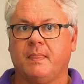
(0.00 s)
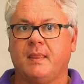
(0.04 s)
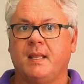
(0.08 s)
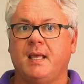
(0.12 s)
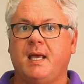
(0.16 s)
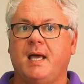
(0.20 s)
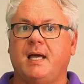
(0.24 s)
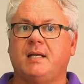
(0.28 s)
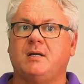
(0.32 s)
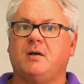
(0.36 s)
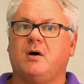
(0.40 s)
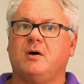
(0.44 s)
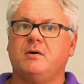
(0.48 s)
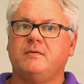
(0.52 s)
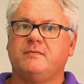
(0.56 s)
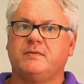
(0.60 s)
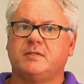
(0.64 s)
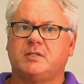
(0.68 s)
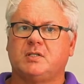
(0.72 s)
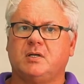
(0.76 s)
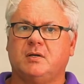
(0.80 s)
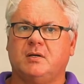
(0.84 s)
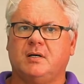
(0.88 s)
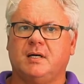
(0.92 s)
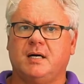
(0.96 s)
And over
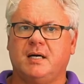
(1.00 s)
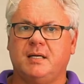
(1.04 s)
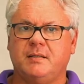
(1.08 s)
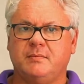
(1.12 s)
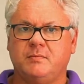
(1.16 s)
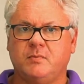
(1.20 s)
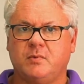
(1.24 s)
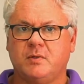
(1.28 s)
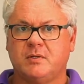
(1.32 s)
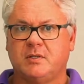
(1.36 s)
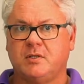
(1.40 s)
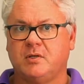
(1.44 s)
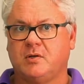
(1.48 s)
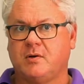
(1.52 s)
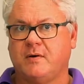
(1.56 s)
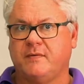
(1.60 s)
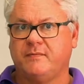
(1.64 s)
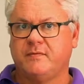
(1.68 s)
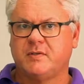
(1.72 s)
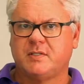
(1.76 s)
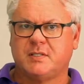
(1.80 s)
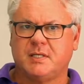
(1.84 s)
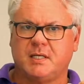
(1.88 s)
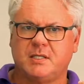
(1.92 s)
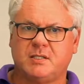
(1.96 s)
time, with your
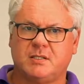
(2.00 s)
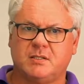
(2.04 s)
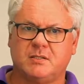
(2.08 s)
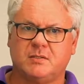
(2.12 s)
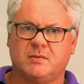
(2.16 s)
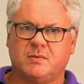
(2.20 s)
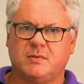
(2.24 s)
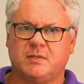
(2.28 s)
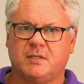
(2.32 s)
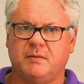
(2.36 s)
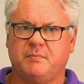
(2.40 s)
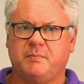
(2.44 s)
conversations with the